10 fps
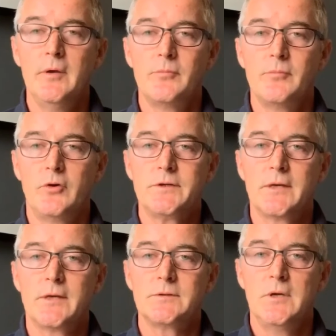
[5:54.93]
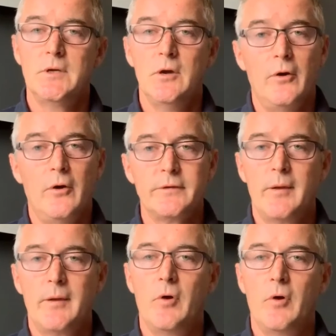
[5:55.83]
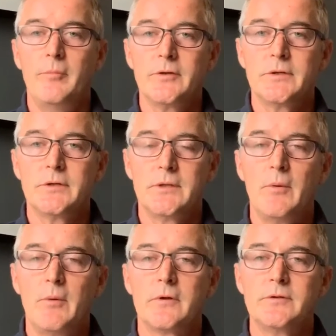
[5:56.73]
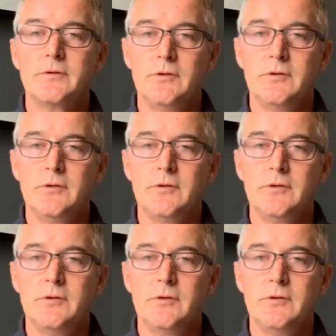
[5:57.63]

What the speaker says: projects on time, on budget, and that will continue.